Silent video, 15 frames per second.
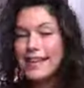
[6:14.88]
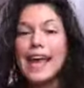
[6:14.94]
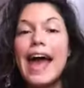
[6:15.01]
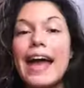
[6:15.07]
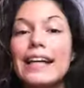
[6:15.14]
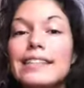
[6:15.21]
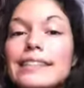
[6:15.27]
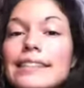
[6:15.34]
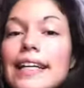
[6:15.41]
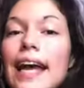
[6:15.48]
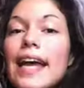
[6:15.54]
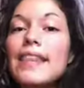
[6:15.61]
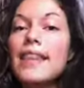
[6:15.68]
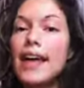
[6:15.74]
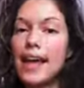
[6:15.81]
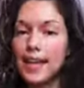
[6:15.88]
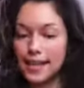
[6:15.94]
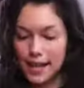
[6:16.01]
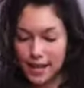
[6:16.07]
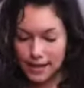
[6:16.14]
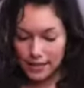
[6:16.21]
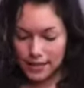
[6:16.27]
yeah. And then
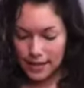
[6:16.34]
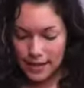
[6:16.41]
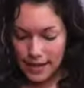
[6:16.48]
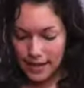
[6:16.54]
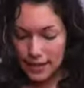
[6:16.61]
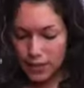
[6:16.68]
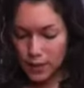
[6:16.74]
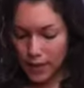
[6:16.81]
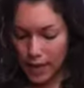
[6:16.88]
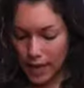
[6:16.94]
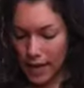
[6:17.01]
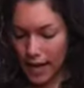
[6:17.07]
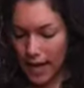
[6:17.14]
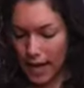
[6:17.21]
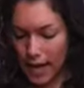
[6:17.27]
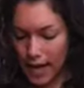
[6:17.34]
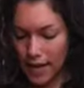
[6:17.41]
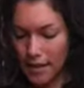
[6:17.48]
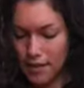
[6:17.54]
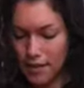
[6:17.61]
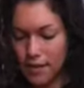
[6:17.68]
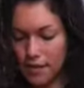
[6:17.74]
the next one I got
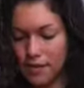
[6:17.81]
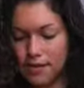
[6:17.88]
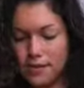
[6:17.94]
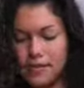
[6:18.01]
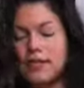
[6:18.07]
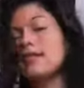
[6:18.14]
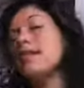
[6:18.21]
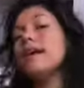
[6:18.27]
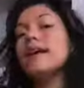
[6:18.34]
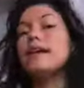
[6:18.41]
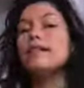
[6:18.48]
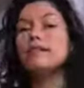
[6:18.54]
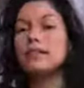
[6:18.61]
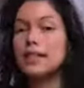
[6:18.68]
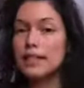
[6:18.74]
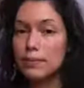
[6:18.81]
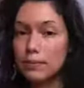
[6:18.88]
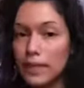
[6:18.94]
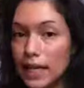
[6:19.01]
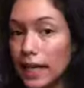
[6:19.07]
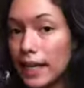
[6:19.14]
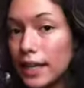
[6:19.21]
was this
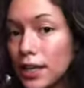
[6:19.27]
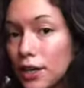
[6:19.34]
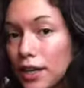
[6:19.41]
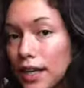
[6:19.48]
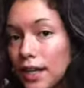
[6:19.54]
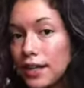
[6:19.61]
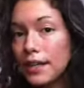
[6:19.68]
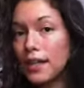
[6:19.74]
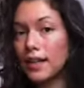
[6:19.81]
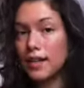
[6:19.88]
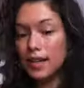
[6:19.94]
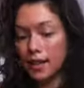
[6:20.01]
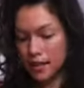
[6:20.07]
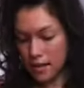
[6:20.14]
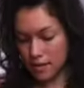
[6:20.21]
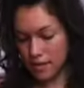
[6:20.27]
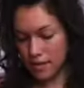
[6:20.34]
plain gray hoodie.